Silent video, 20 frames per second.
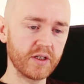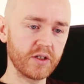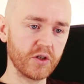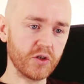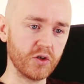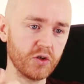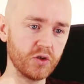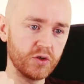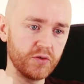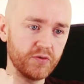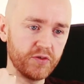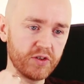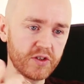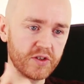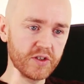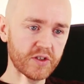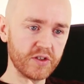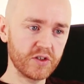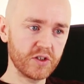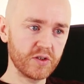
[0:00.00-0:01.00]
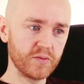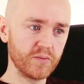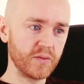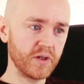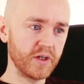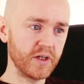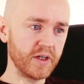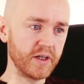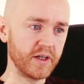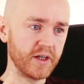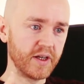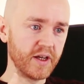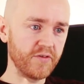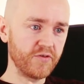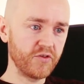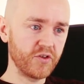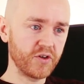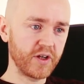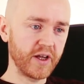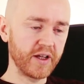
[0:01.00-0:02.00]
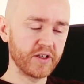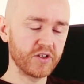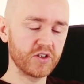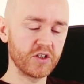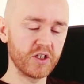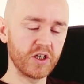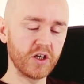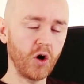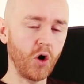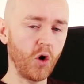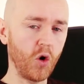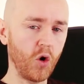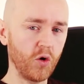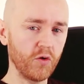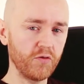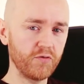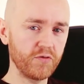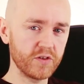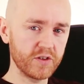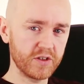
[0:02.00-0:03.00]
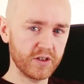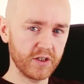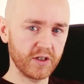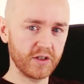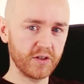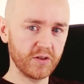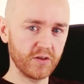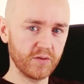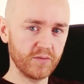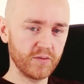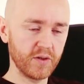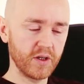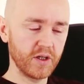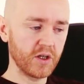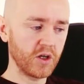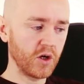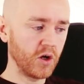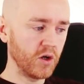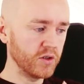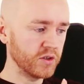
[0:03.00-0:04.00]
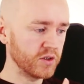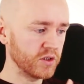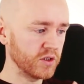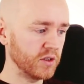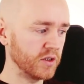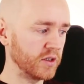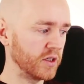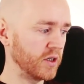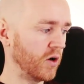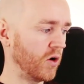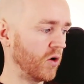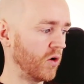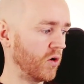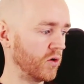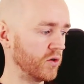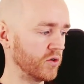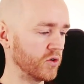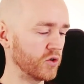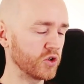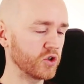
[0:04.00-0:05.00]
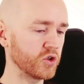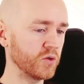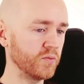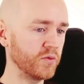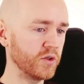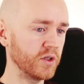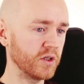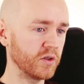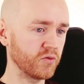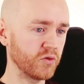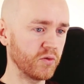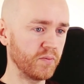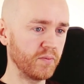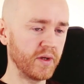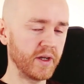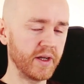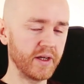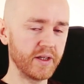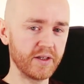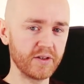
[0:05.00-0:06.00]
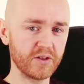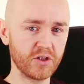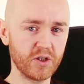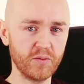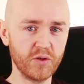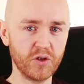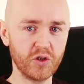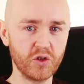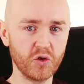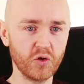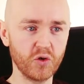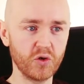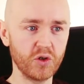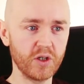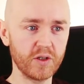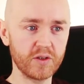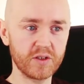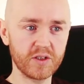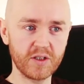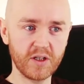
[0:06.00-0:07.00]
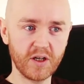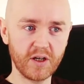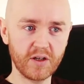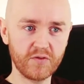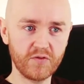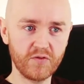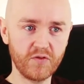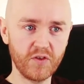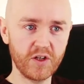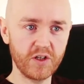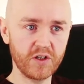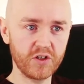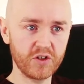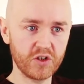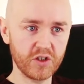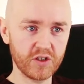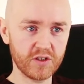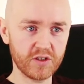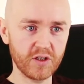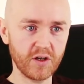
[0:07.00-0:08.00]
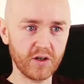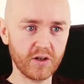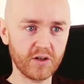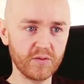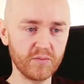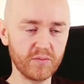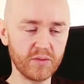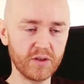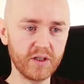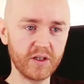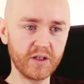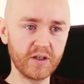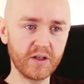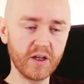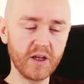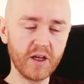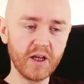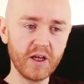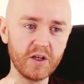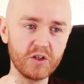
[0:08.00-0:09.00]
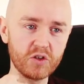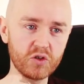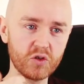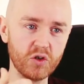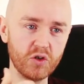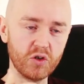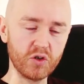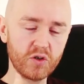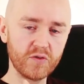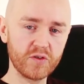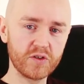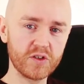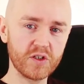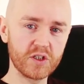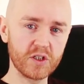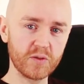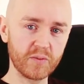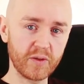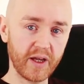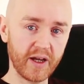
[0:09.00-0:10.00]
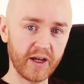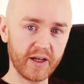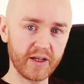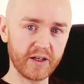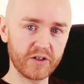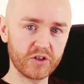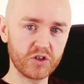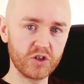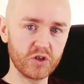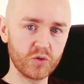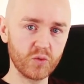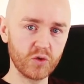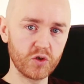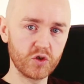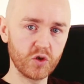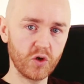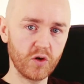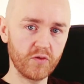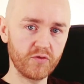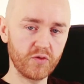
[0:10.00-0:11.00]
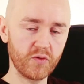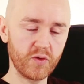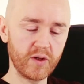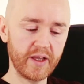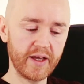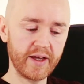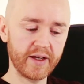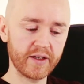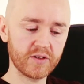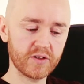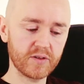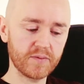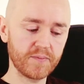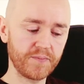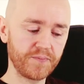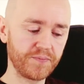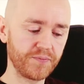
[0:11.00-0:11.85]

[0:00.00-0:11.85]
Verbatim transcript: like the nervous system never gets the off signal, constantly on. There's something remaining to be done. It's not finished. It's not complete. So the nervous system can't actually switch off and relax.